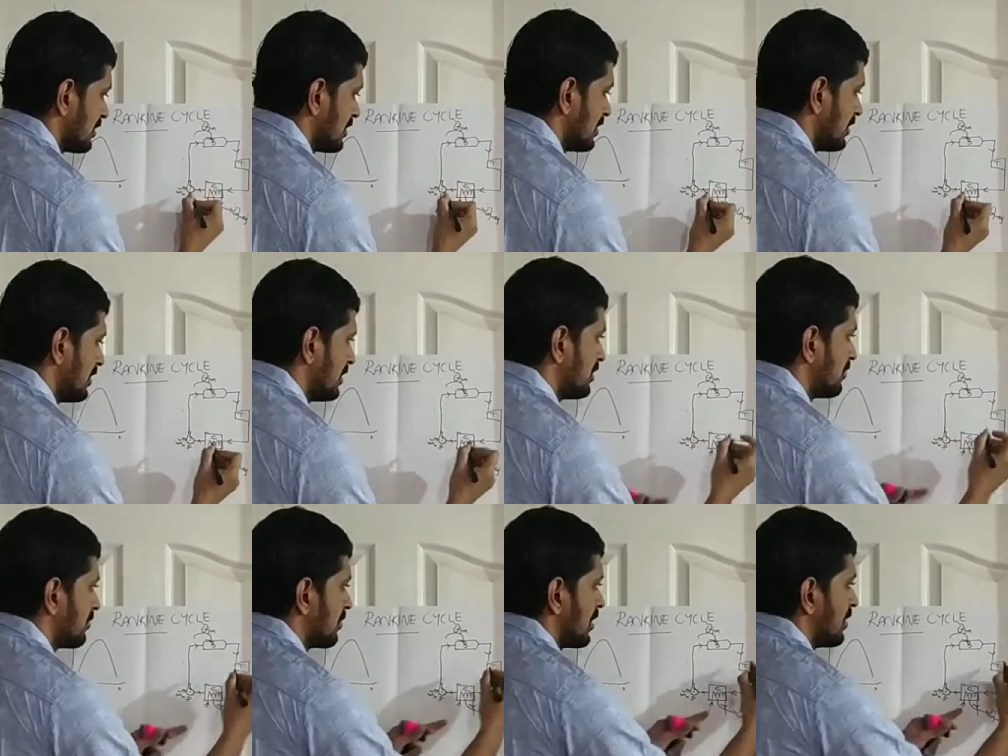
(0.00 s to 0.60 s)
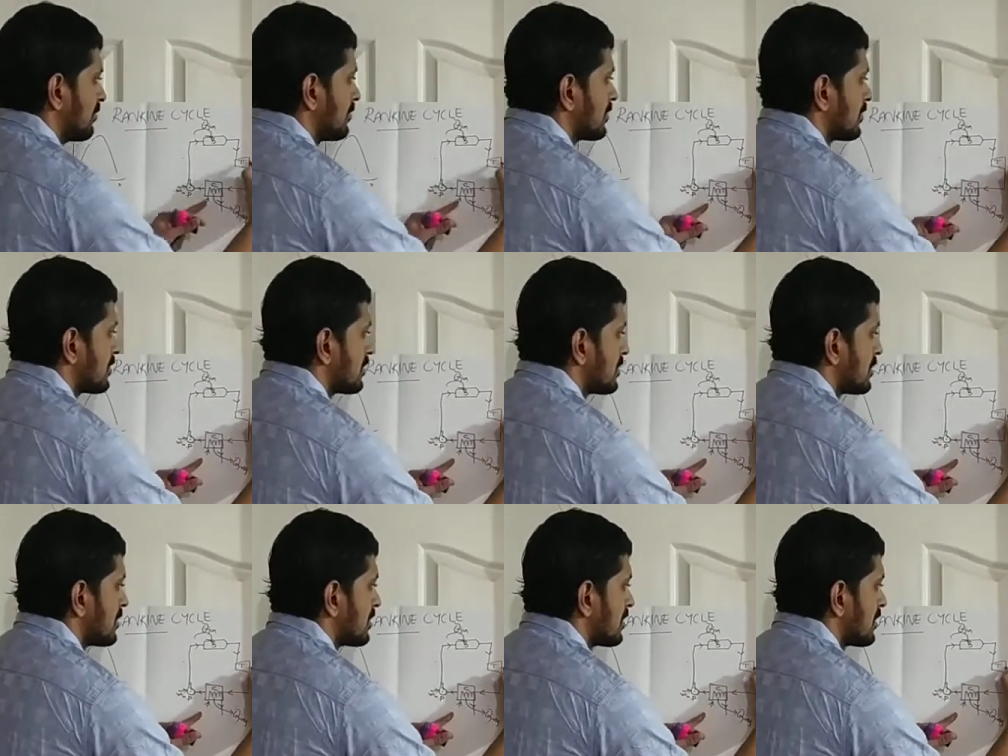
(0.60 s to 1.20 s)
in the pump
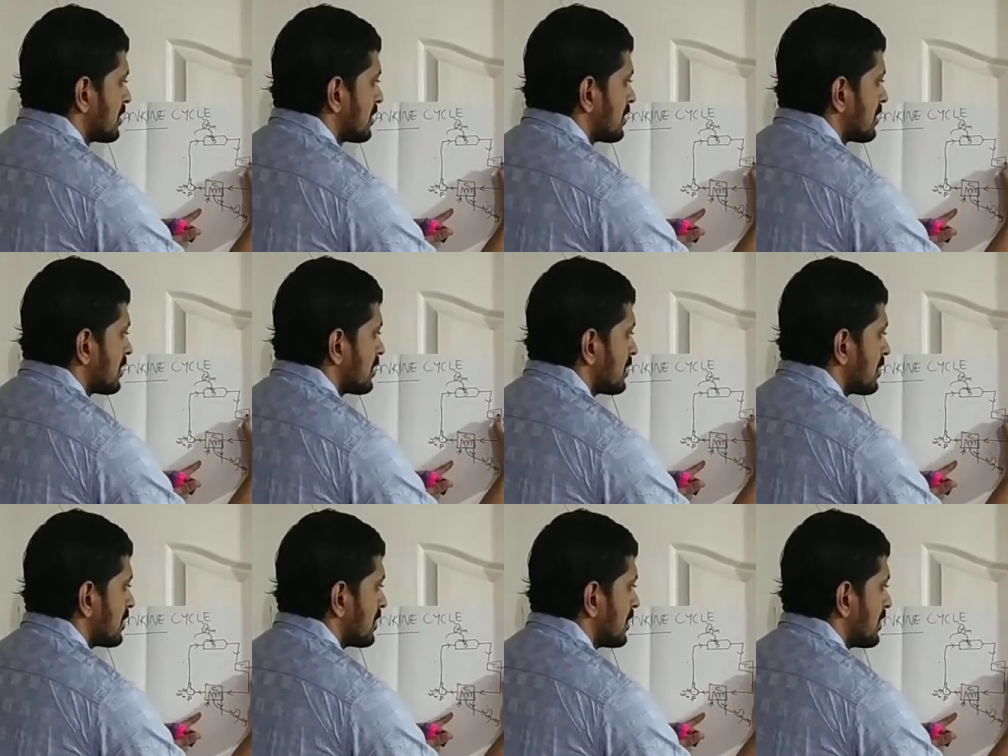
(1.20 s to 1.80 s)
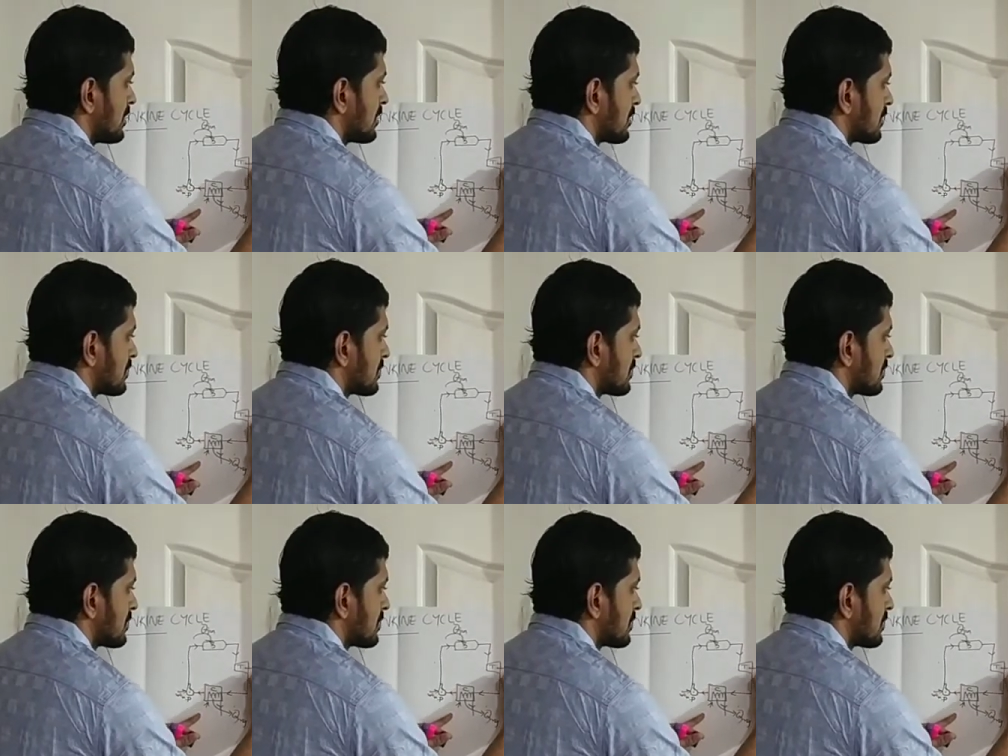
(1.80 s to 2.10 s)
and